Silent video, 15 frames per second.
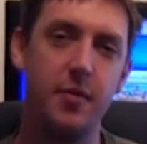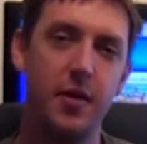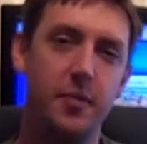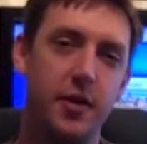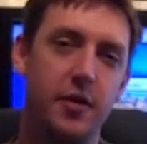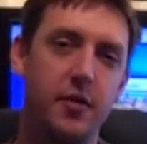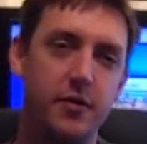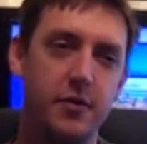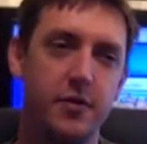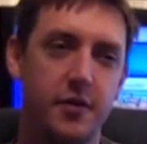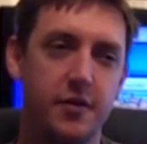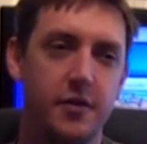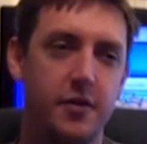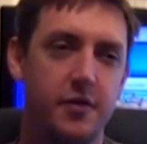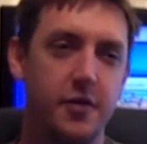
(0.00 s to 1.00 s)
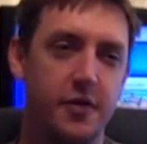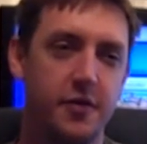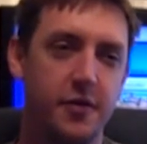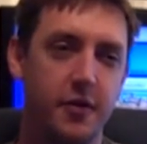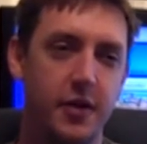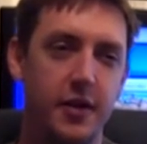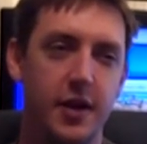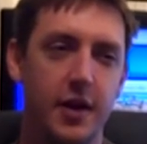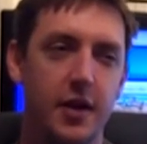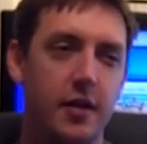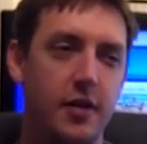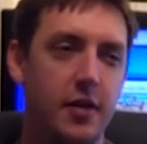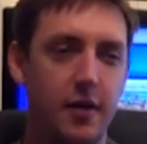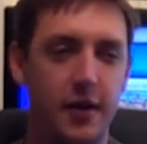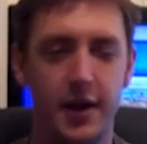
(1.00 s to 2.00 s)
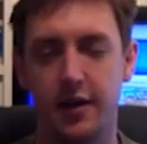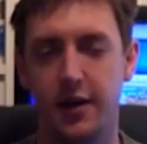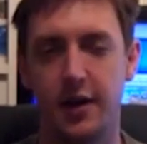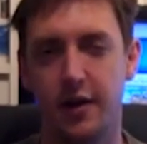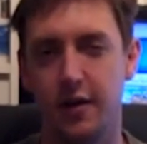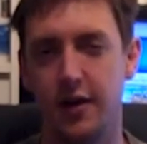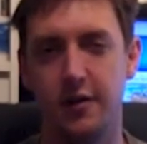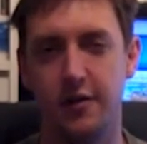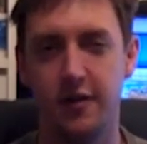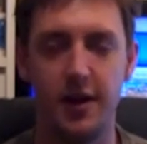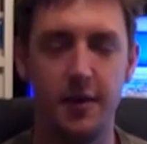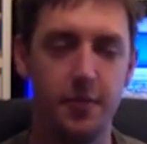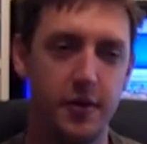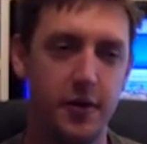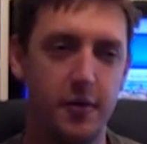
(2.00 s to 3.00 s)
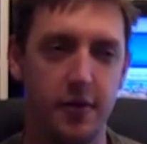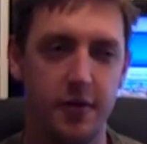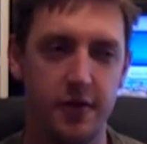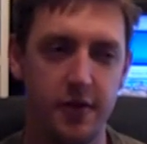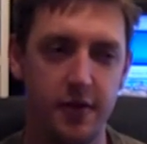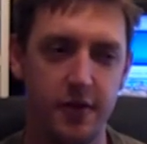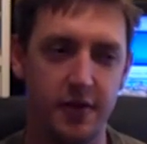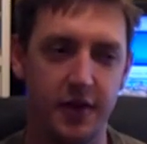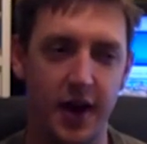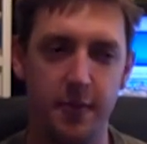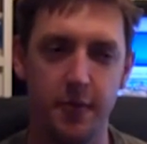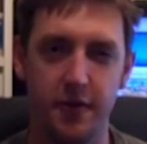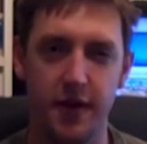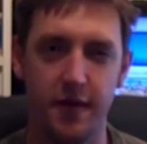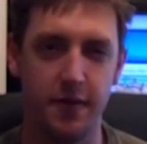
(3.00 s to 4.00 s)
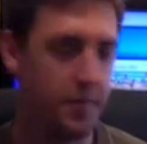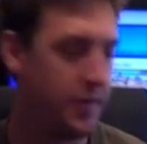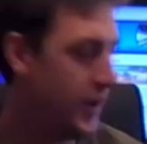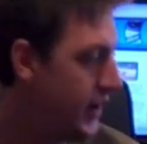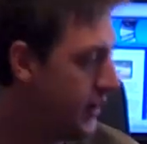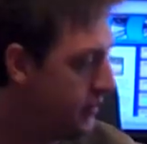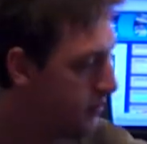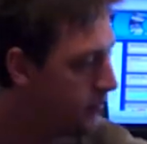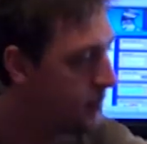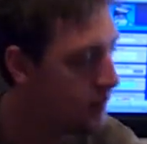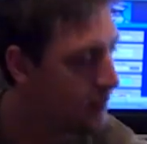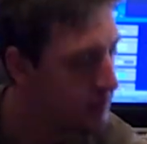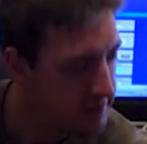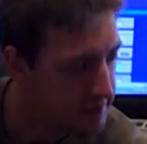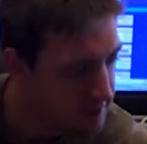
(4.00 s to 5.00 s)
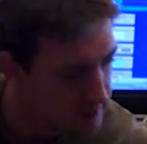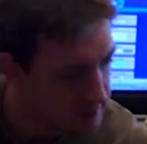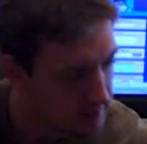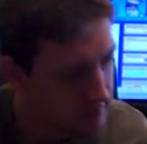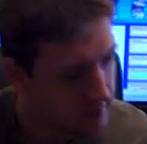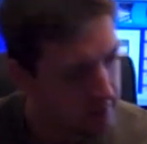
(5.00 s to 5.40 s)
I bid on, just because I saw it there lying there going cheap on the auction, this game I never played, was